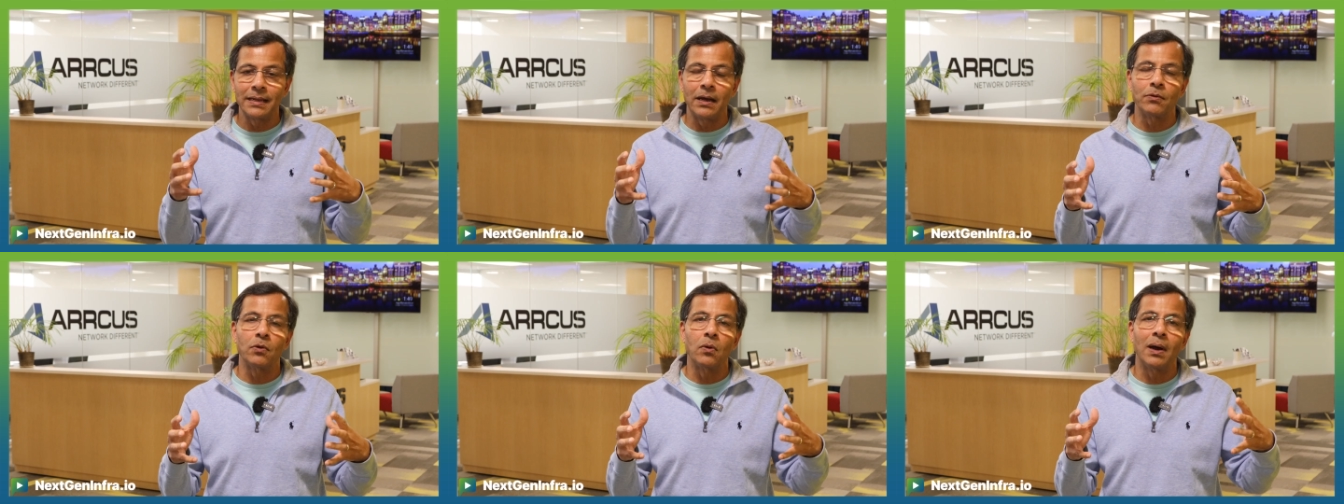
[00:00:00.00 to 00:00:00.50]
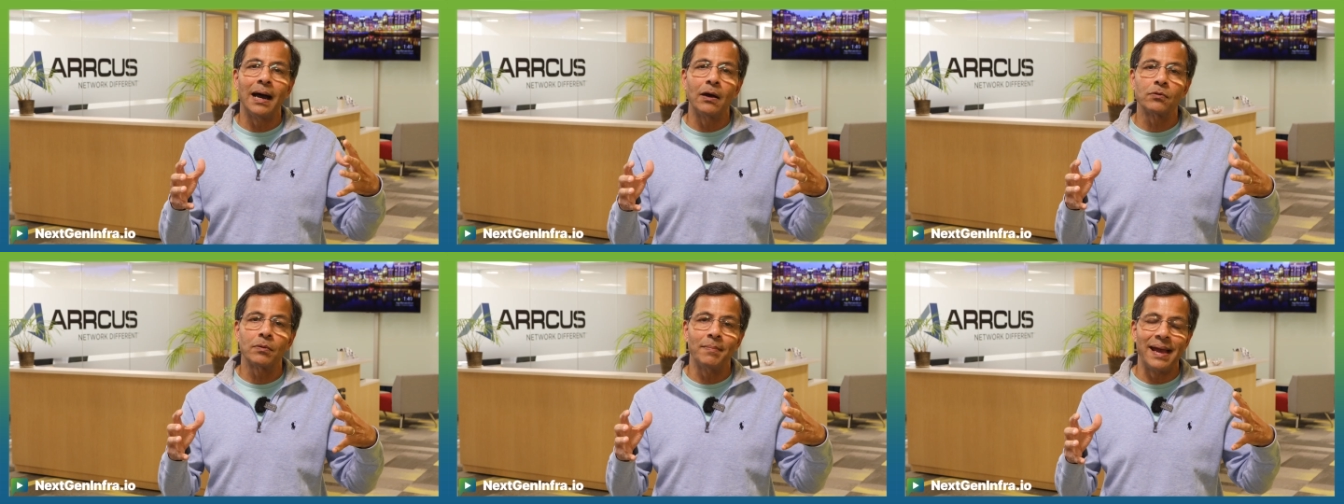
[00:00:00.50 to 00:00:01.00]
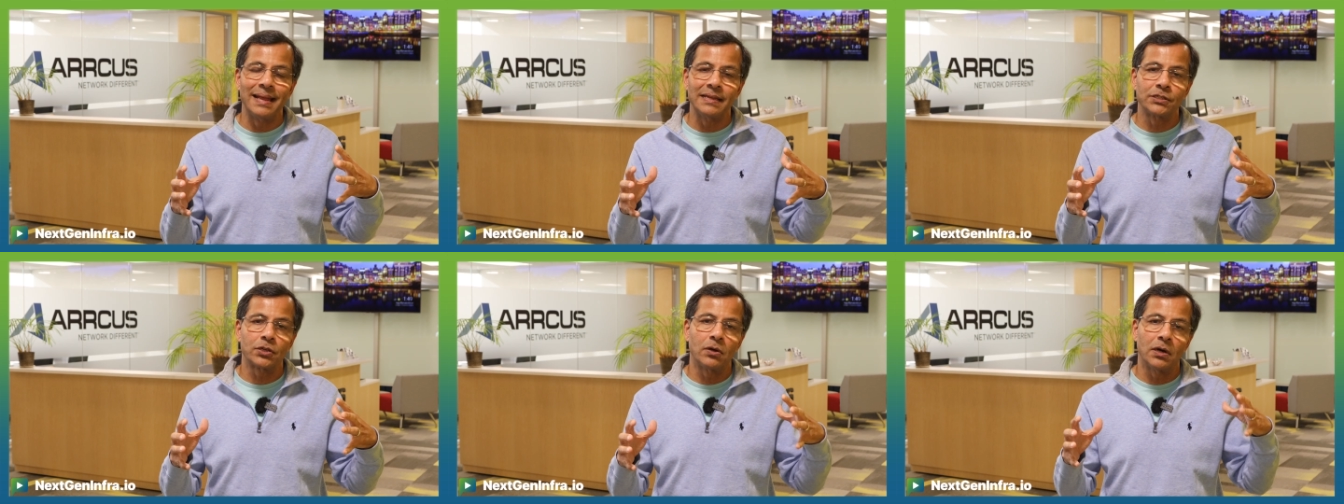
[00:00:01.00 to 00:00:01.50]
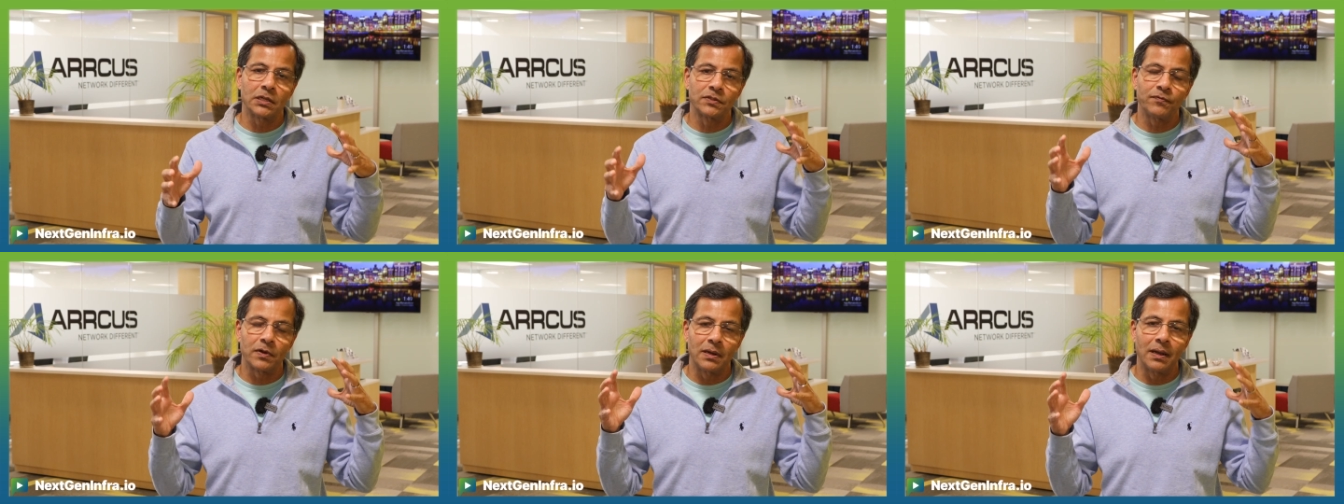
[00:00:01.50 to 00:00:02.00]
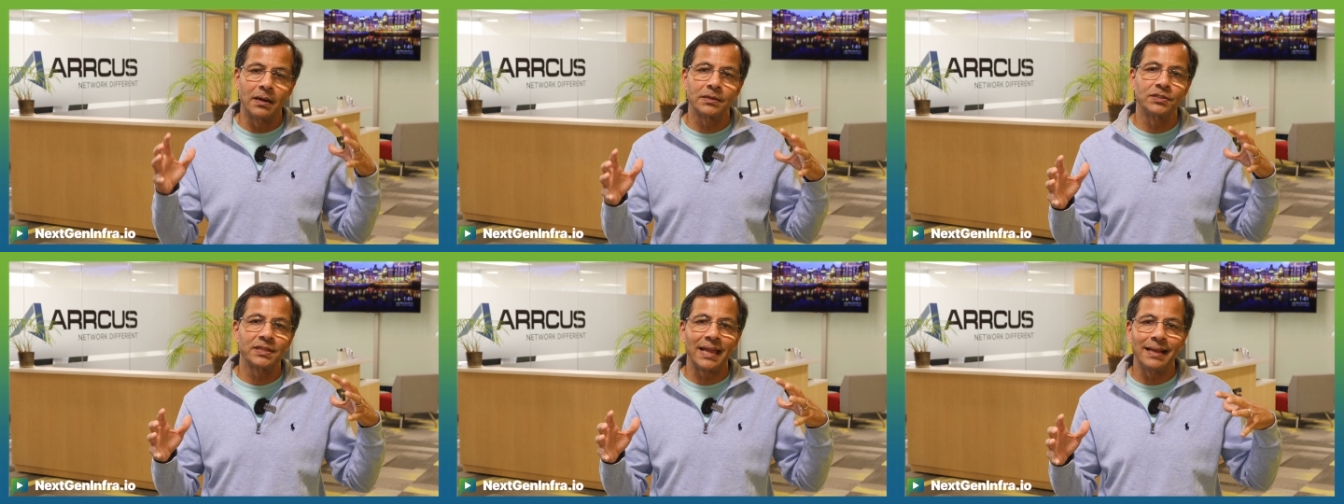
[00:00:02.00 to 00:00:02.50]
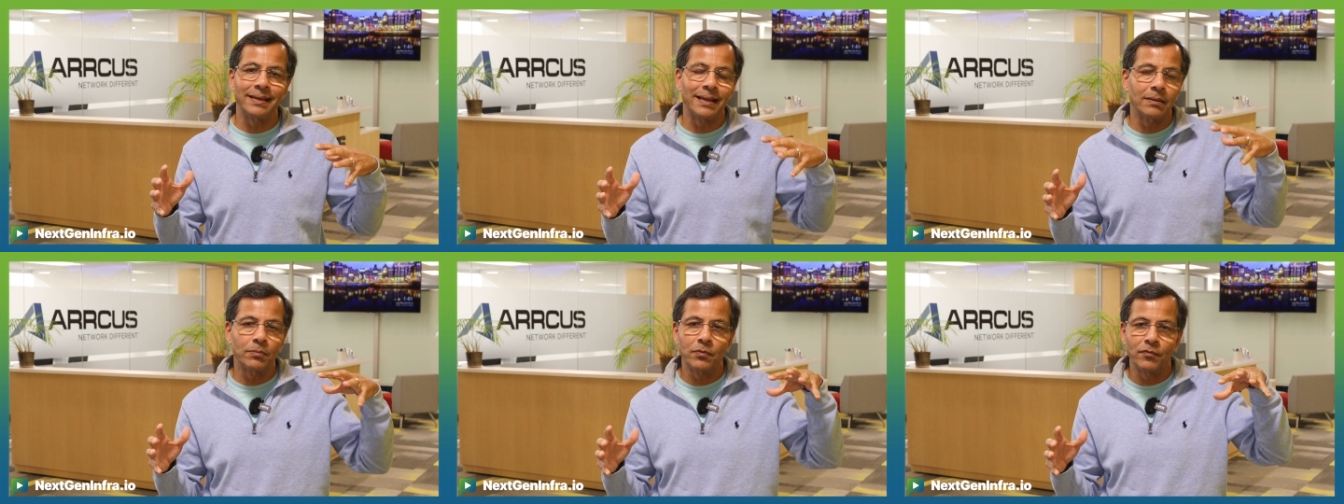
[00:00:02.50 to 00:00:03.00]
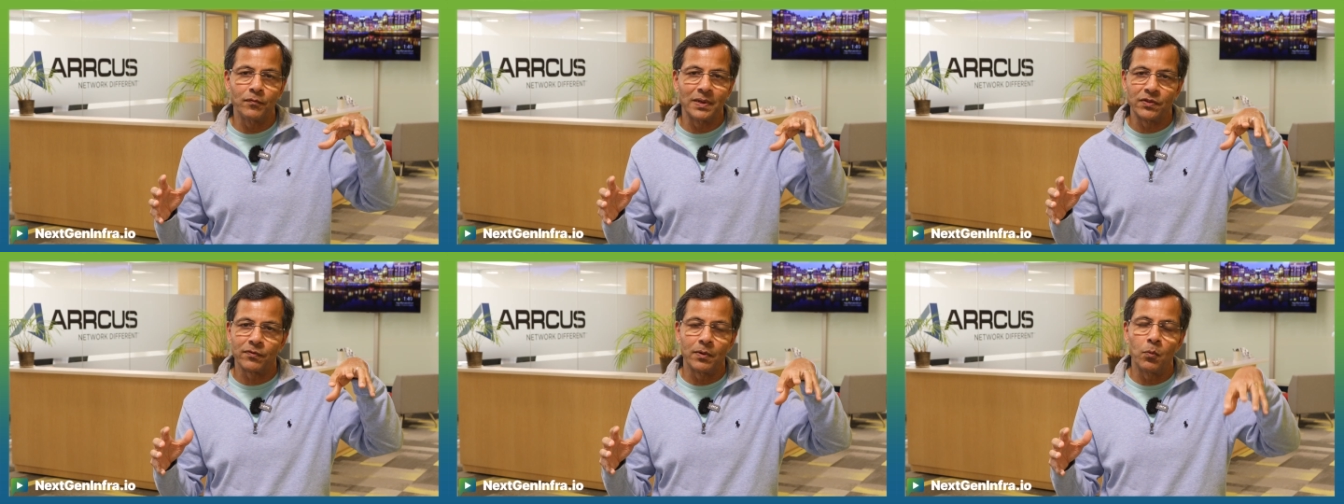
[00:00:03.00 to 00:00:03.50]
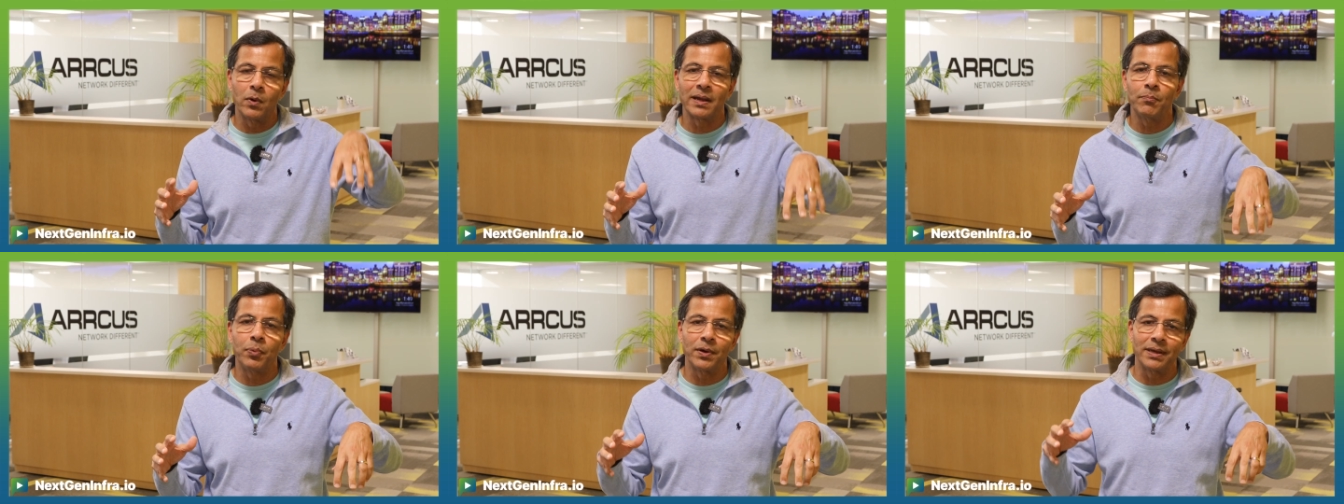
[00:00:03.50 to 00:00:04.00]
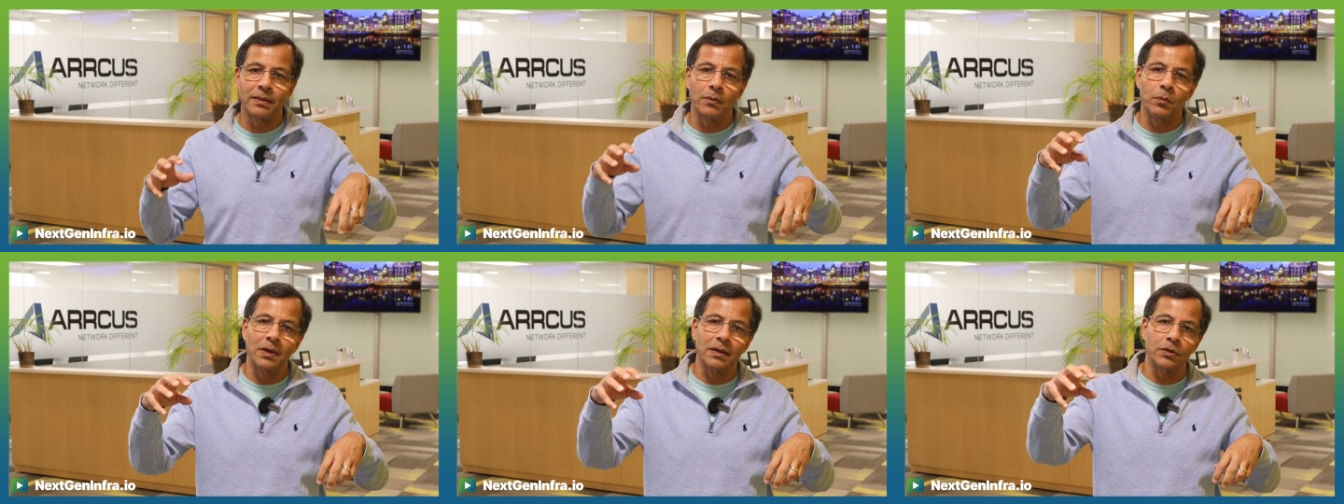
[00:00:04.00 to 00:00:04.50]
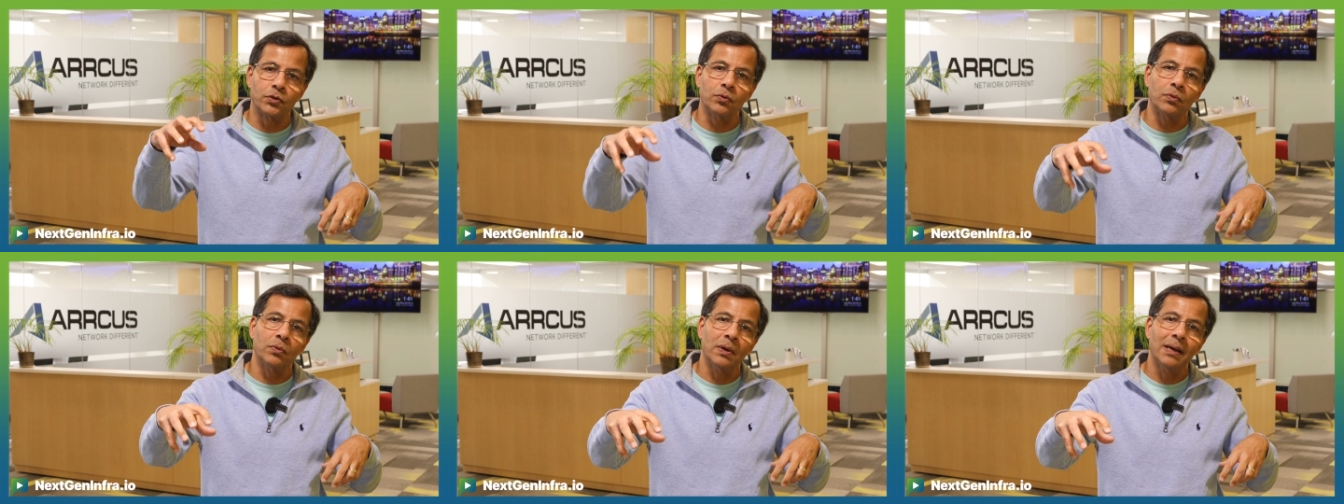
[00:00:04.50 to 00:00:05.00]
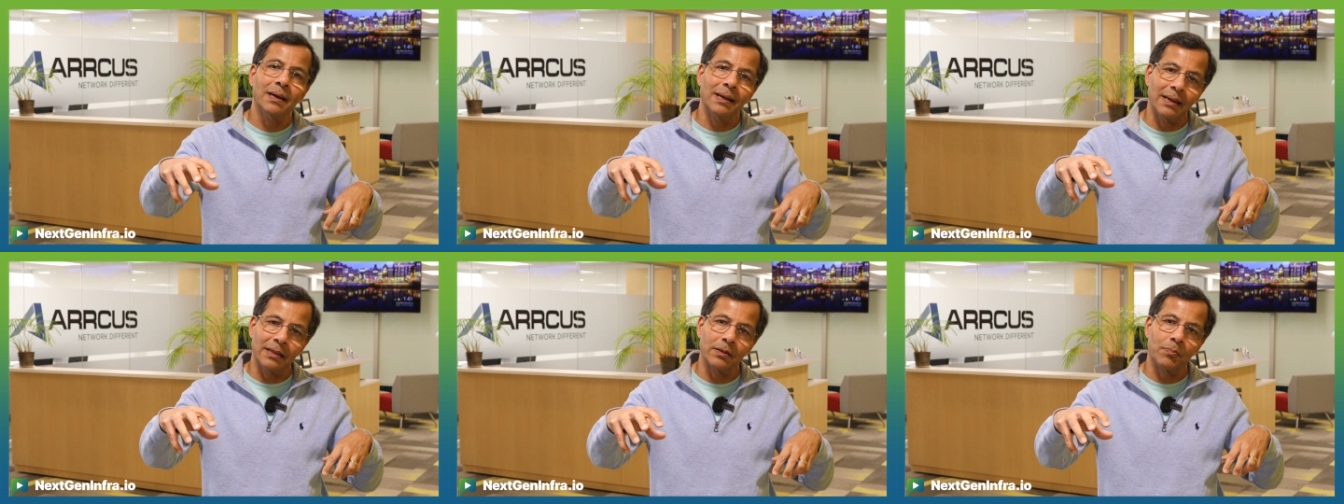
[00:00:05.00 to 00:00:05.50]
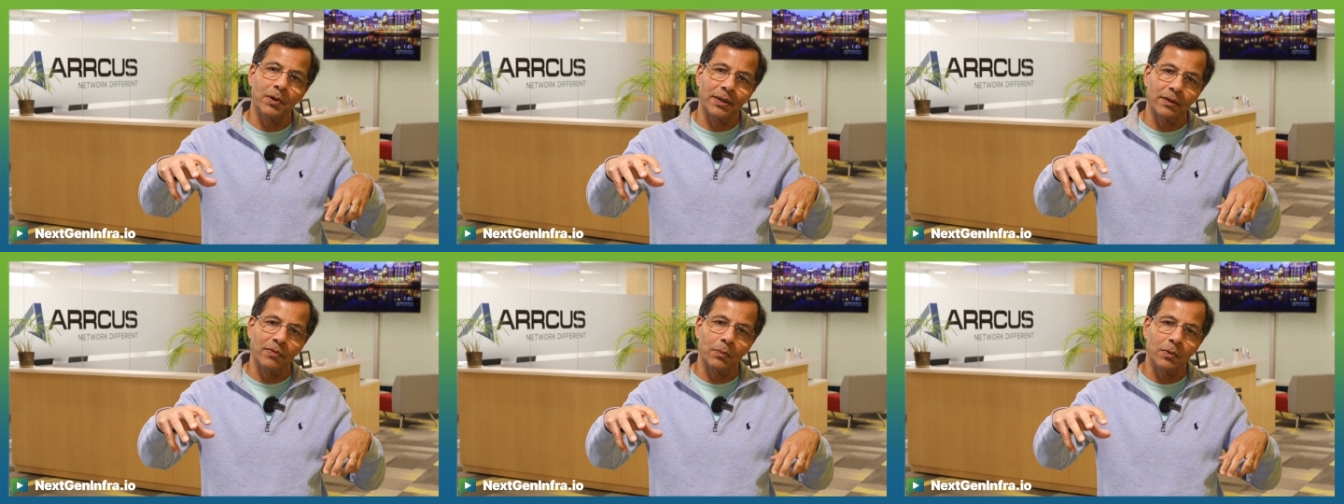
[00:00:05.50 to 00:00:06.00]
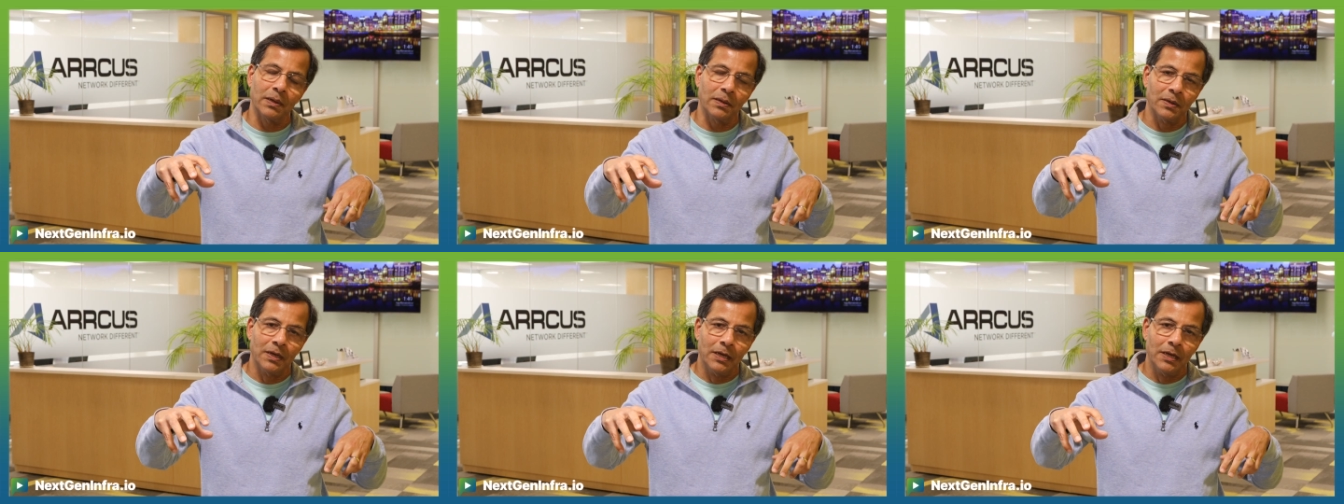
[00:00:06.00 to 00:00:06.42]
now know how to manage costs for large scale data movements from one point in the world to another point in the world.